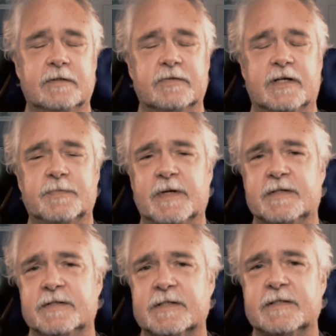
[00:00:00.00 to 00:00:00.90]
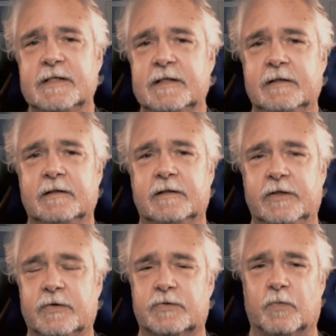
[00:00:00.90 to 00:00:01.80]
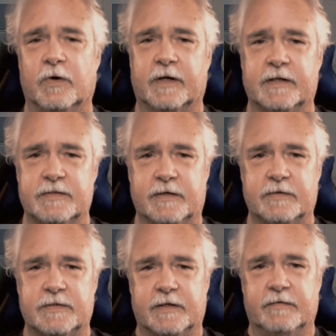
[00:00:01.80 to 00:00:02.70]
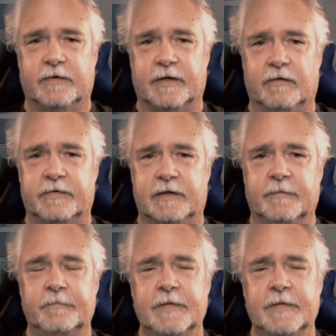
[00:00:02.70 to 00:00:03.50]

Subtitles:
So I spent 16 years working in Center City, Philadelphia.